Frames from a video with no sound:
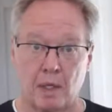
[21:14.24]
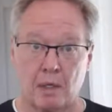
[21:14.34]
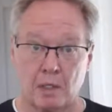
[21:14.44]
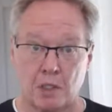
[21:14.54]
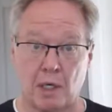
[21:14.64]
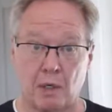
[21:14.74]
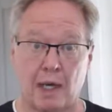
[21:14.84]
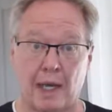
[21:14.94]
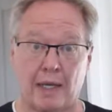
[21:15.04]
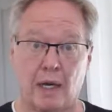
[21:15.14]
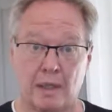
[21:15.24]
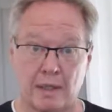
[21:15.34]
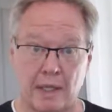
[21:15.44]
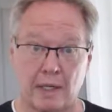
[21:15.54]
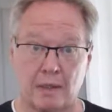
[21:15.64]
Share it like
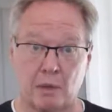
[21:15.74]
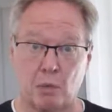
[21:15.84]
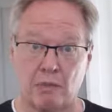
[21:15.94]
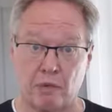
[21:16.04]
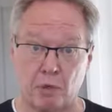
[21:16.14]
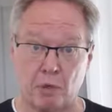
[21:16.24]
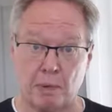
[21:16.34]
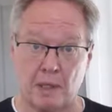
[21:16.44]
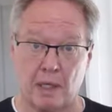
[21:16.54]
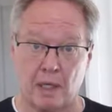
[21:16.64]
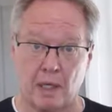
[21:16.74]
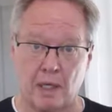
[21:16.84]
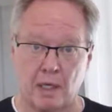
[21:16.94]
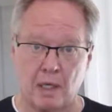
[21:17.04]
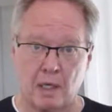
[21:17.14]
authentically with vulnerability.
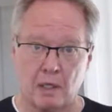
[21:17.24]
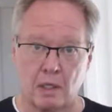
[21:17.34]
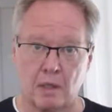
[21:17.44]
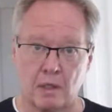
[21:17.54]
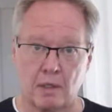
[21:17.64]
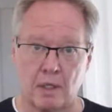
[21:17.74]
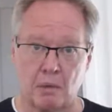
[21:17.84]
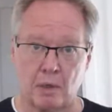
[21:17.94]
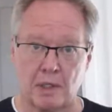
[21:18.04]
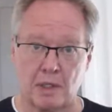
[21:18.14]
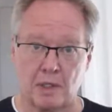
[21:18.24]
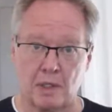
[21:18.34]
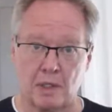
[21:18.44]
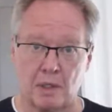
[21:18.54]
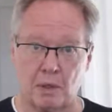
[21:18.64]
The third thing we teach you to
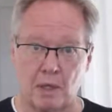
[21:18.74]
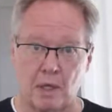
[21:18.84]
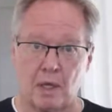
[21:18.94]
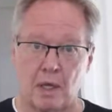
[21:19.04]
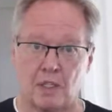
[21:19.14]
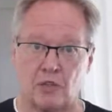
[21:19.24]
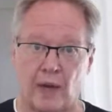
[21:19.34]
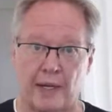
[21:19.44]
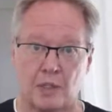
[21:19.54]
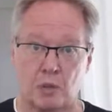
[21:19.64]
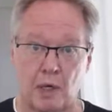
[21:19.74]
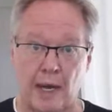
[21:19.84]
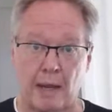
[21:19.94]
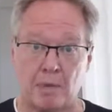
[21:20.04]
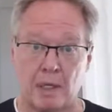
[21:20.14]
do is find a tribe
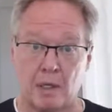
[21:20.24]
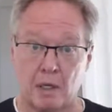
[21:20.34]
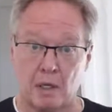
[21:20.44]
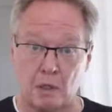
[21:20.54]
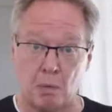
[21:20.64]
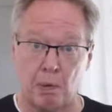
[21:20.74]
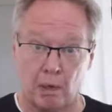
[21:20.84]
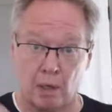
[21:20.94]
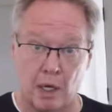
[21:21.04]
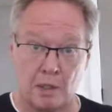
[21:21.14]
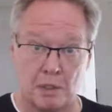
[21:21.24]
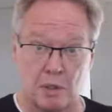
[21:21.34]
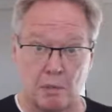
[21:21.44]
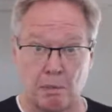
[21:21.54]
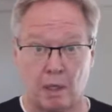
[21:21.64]
that you belong to that
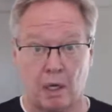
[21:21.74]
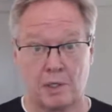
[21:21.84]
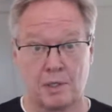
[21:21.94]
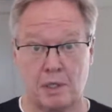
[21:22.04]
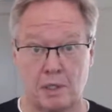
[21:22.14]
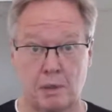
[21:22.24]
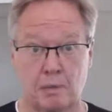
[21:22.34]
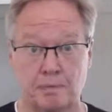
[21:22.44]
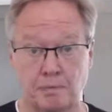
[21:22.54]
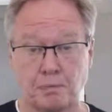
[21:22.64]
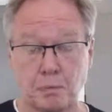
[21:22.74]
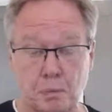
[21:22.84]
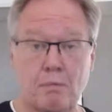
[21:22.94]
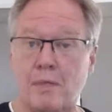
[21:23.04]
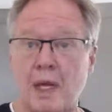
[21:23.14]
belongs to you.
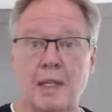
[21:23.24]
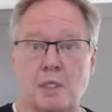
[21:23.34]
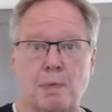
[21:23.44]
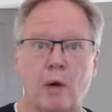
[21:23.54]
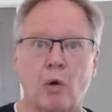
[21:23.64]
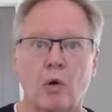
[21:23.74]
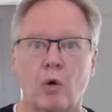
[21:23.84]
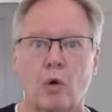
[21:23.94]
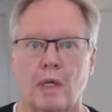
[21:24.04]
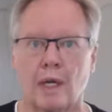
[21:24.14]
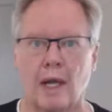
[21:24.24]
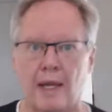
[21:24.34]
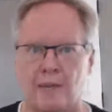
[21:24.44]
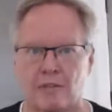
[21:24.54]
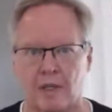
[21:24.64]
And that's my whole goal in life.
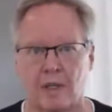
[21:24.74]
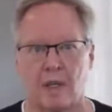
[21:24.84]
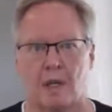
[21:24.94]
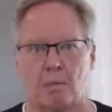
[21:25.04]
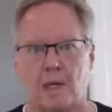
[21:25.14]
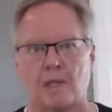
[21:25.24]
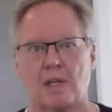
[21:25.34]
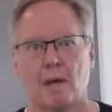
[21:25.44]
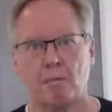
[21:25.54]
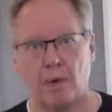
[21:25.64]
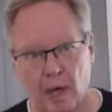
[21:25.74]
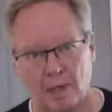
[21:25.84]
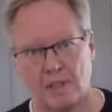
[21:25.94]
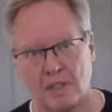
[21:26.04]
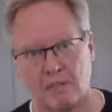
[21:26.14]
Because I'm
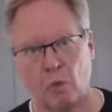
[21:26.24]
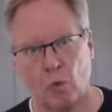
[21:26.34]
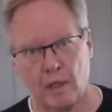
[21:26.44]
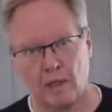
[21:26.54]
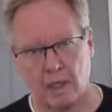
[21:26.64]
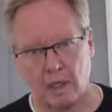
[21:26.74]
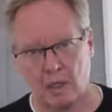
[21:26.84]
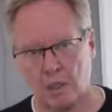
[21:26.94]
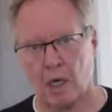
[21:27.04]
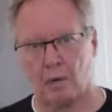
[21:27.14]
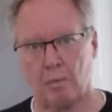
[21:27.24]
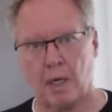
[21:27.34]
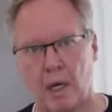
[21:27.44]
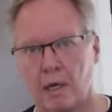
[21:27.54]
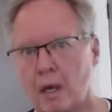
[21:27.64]
positive of one thing, Sean
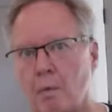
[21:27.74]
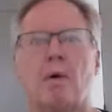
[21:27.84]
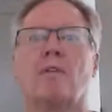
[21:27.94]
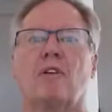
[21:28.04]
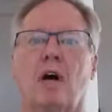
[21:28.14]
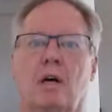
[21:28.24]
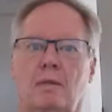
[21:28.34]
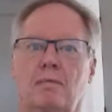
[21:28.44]
Brown, above all,